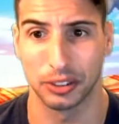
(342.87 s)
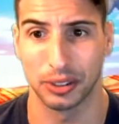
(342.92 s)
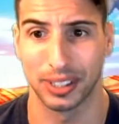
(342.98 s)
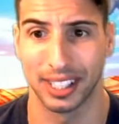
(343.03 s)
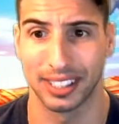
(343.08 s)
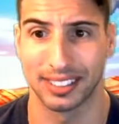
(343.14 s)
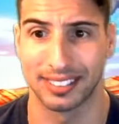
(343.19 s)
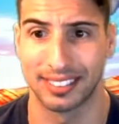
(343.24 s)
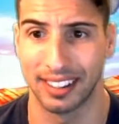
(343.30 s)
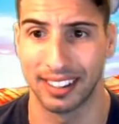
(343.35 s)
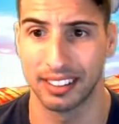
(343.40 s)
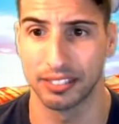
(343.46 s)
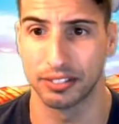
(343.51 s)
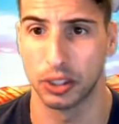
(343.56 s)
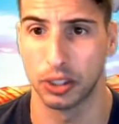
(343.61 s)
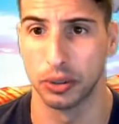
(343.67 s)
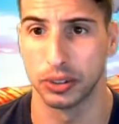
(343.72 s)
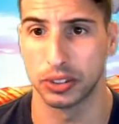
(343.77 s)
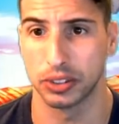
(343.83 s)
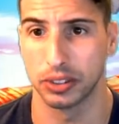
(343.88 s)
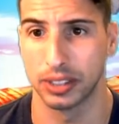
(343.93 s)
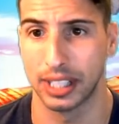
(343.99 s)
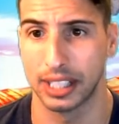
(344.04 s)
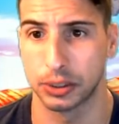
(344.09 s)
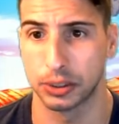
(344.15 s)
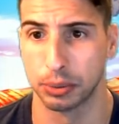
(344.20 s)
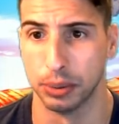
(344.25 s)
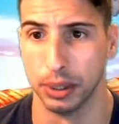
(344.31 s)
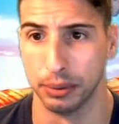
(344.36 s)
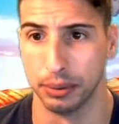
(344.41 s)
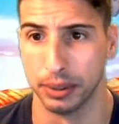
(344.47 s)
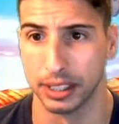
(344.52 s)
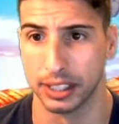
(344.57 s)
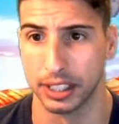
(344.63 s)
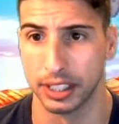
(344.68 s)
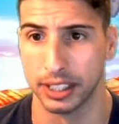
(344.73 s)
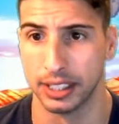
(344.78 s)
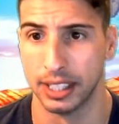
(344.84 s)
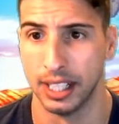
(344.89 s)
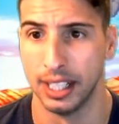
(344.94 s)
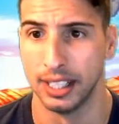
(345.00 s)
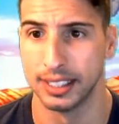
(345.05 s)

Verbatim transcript: You get 10 of those, so that's really, really good.